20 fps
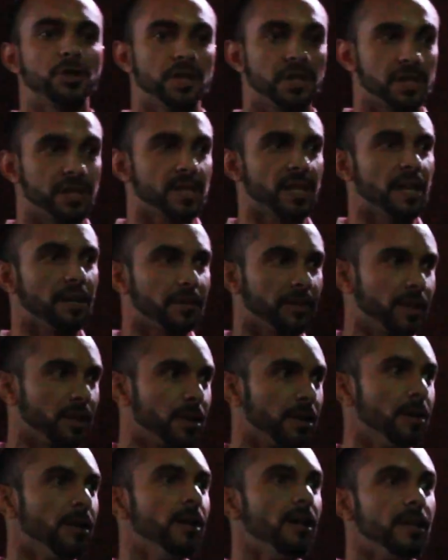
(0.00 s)
engines out
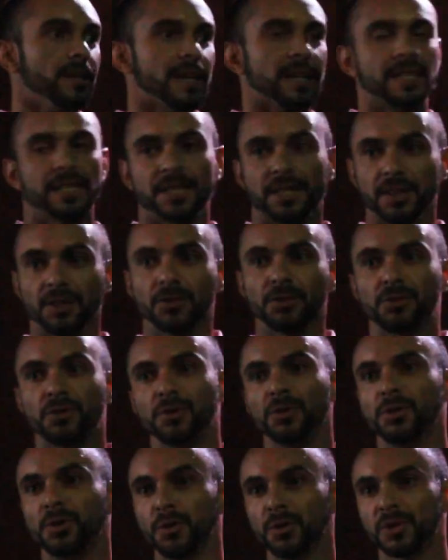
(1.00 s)
there that still do
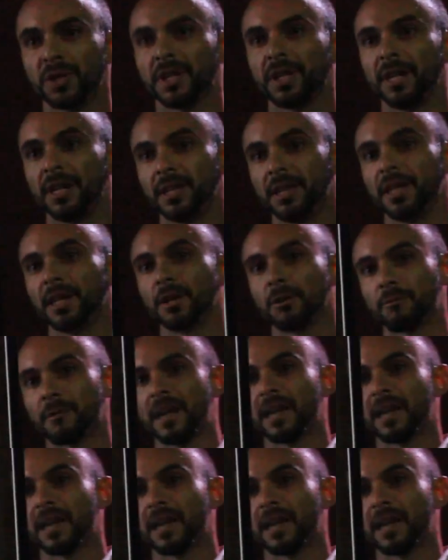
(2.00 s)
use it in their